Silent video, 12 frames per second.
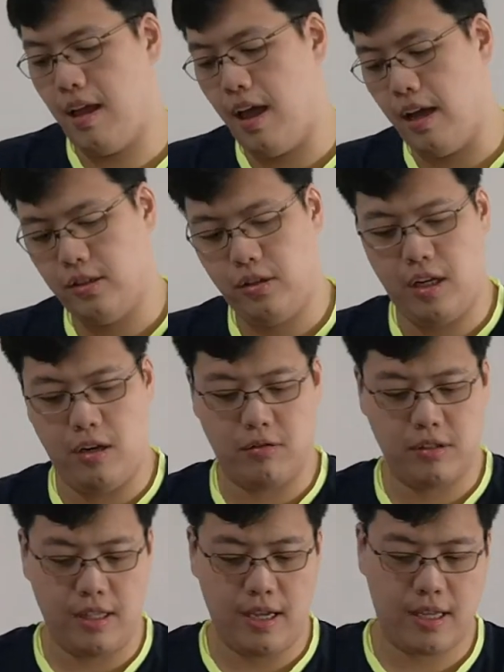actually
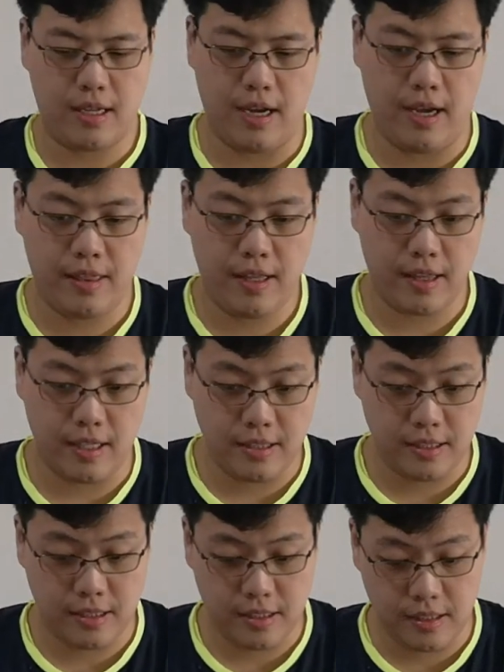looks like. I think this
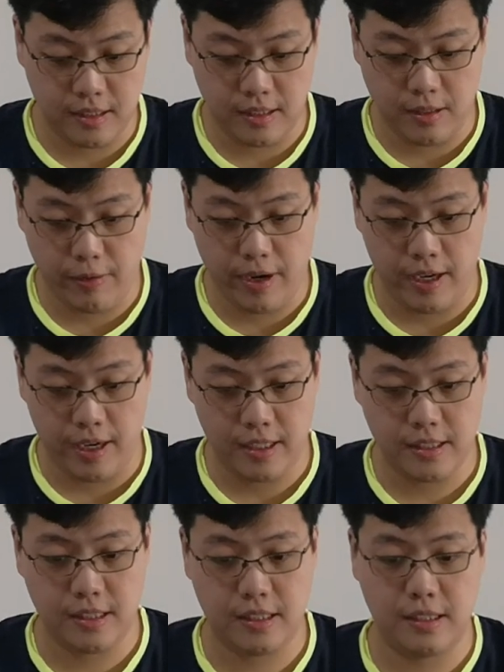is the way it
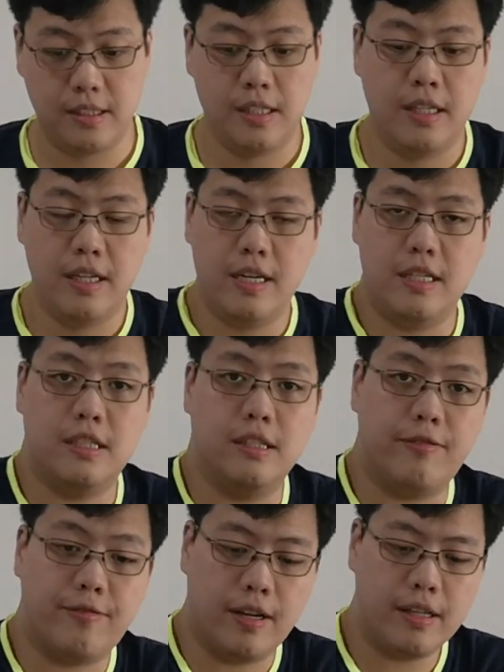is. This is the
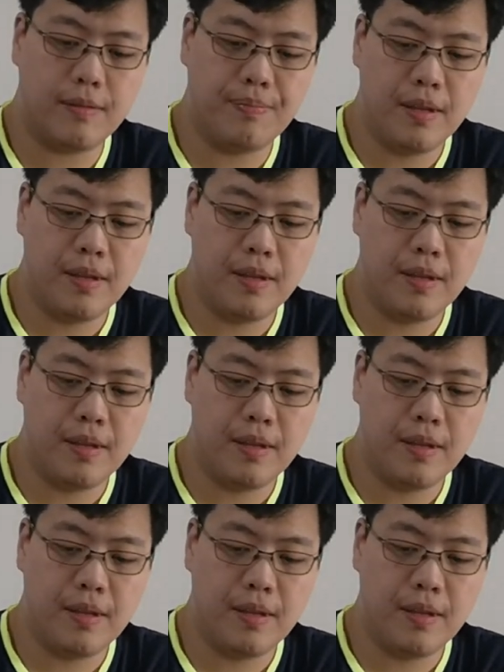front.